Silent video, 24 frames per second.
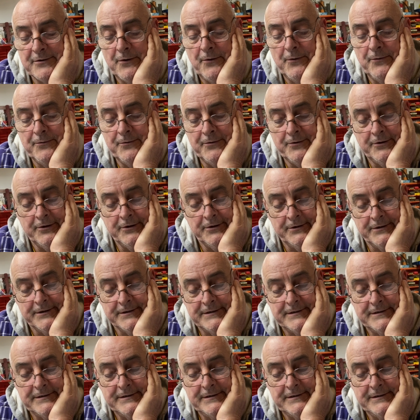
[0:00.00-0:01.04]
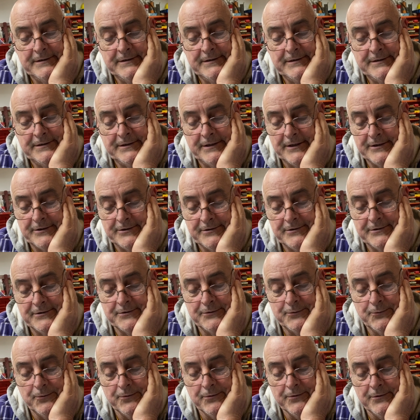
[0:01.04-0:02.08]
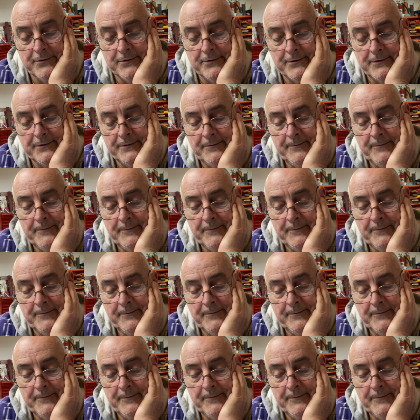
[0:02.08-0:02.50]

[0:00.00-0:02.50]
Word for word: own goodness touches the world.